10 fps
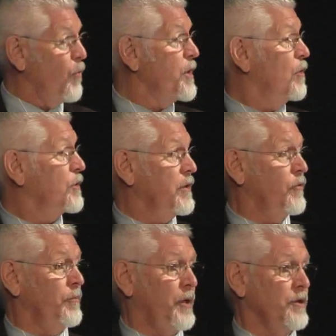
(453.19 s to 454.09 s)
We don't
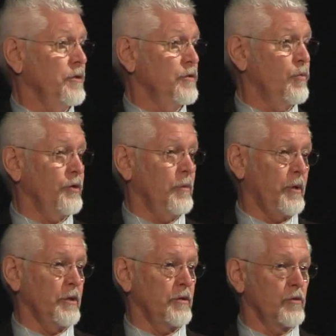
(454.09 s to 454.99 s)
give the patients what the
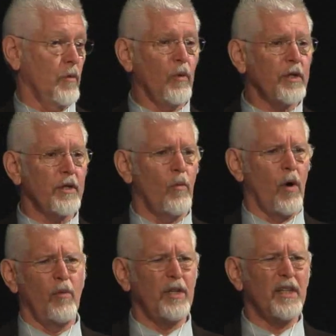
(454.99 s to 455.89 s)
patients want. What do they
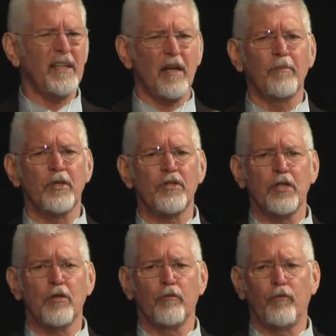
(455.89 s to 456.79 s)
want? What do they come to
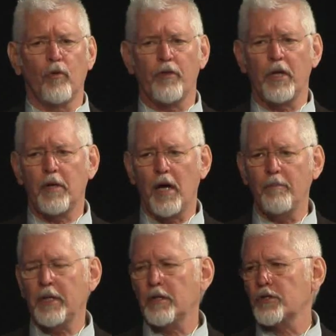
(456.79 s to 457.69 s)
see you for? They
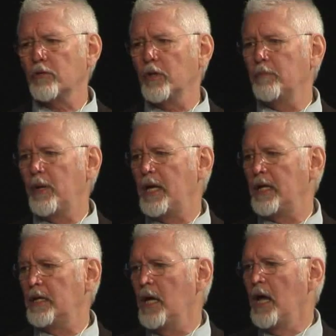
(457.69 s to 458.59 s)
come because they're in
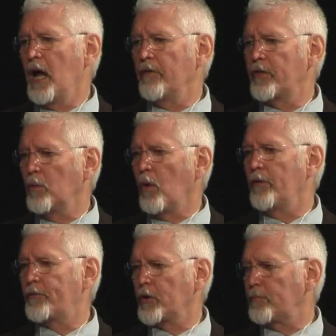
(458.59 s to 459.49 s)
pain, and they
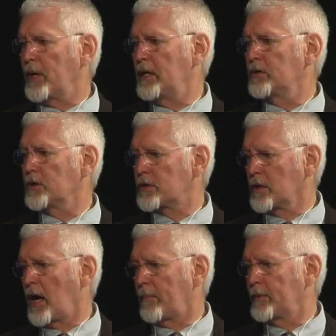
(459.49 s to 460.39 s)
want their pain to
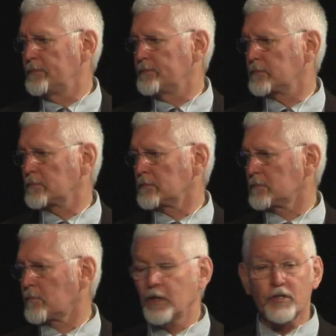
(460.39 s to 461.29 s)
stop.
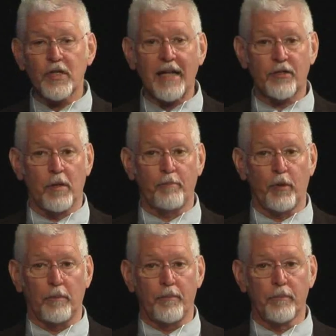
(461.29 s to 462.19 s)
It's that
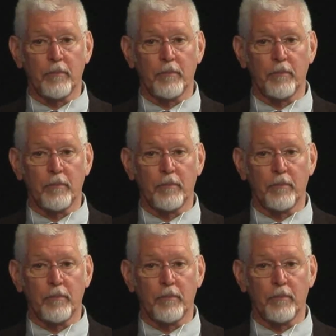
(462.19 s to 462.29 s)
simple.